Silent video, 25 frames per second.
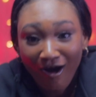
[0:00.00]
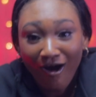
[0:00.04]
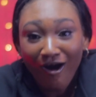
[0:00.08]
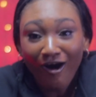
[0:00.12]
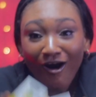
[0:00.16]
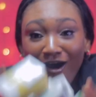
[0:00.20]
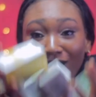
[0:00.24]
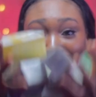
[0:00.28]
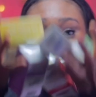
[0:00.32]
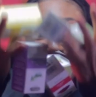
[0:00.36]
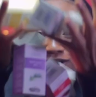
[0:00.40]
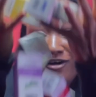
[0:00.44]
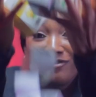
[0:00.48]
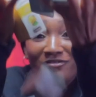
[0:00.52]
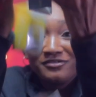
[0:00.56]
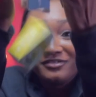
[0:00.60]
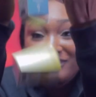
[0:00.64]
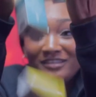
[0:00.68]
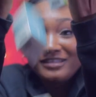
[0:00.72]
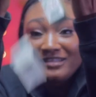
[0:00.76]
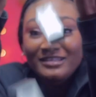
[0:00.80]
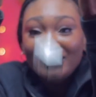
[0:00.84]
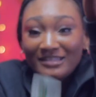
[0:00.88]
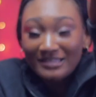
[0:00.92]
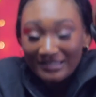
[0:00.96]
All of
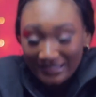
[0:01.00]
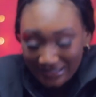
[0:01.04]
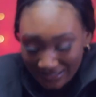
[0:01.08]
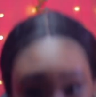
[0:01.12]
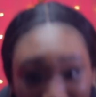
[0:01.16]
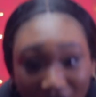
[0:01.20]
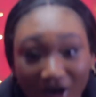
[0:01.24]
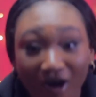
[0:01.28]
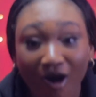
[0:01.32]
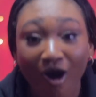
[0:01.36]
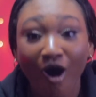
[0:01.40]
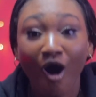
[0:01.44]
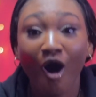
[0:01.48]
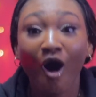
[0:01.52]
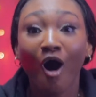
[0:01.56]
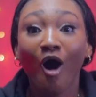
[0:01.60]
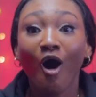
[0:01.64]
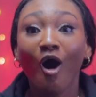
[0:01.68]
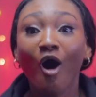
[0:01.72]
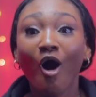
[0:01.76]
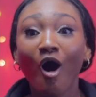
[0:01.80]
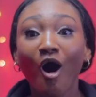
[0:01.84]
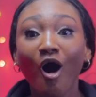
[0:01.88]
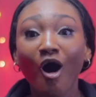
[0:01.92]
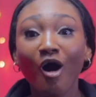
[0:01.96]
these,
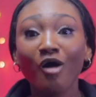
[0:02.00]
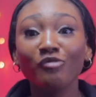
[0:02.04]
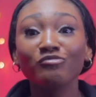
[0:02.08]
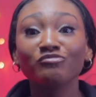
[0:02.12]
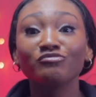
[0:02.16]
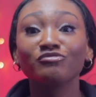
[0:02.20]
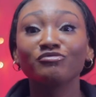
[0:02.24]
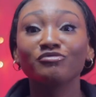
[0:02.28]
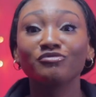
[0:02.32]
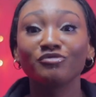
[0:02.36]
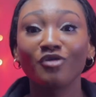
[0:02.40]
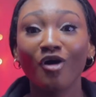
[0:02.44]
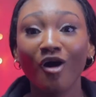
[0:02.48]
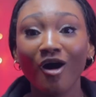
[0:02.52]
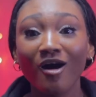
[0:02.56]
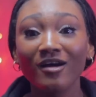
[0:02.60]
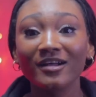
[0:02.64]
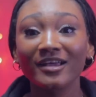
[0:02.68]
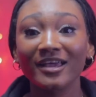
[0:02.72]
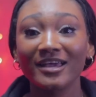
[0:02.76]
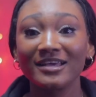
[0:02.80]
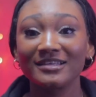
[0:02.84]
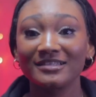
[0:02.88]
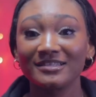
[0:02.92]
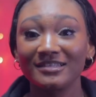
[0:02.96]
all wrong
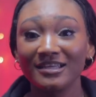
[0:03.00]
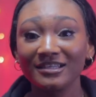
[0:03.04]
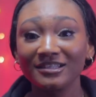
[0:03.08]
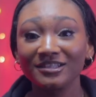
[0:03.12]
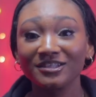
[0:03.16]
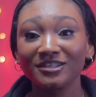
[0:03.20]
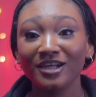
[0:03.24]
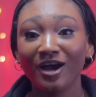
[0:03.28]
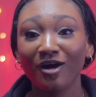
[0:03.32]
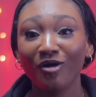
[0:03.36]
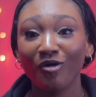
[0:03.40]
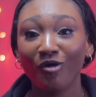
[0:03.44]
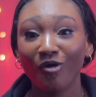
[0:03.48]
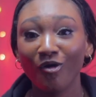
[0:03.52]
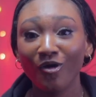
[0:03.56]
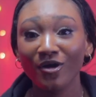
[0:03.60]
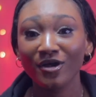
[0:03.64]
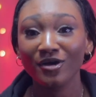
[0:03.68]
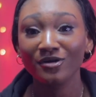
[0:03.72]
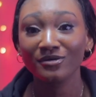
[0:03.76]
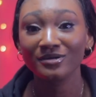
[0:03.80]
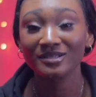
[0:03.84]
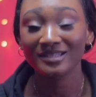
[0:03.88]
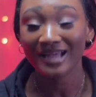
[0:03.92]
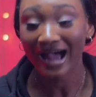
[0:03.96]
essential
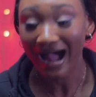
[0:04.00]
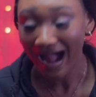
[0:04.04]
oils.